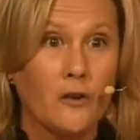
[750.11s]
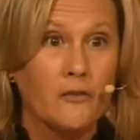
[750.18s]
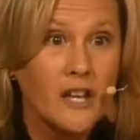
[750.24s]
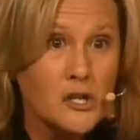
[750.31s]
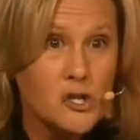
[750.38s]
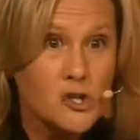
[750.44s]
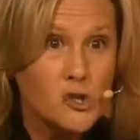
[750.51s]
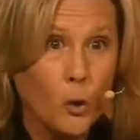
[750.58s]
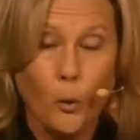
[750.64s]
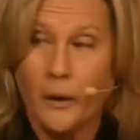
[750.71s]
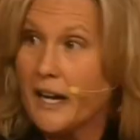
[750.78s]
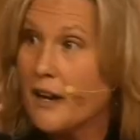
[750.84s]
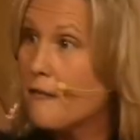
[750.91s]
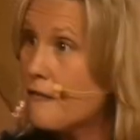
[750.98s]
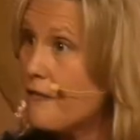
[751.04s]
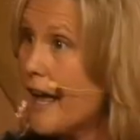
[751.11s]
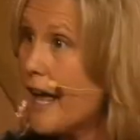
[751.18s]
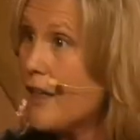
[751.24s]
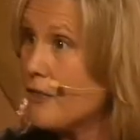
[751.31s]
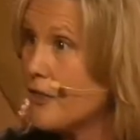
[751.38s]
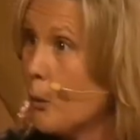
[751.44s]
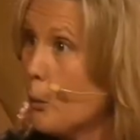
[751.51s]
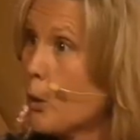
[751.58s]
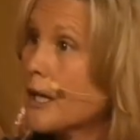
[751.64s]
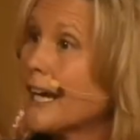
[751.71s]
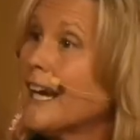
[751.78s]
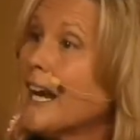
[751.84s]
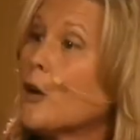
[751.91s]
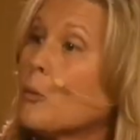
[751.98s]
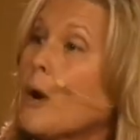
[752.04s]
This story of faith that we're
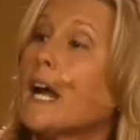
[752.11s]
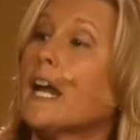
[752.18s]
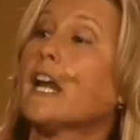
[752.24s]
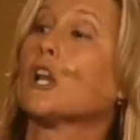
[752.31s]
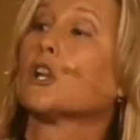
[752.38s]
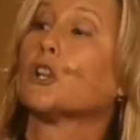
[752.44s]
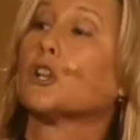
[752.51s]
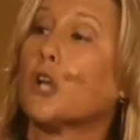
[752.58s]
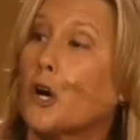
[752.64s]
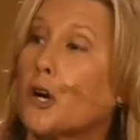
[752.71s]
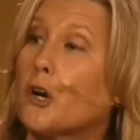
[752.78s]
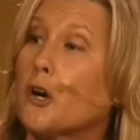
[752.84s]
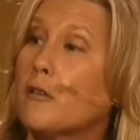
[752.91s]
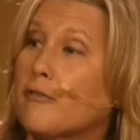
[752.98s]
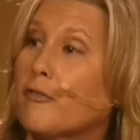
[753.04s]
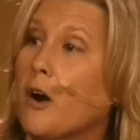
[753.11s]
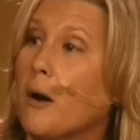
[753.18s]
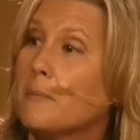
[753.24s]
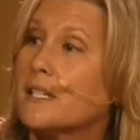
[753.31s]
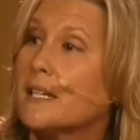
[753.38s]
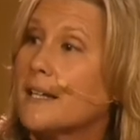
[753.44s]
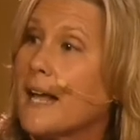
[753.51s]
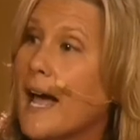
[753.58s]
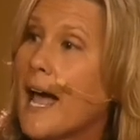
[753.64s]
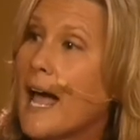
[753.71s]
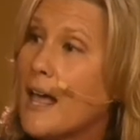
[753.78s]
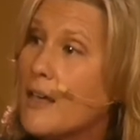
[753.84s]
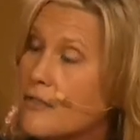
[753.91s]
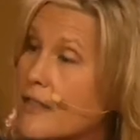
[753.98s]
getting ready to learn from today,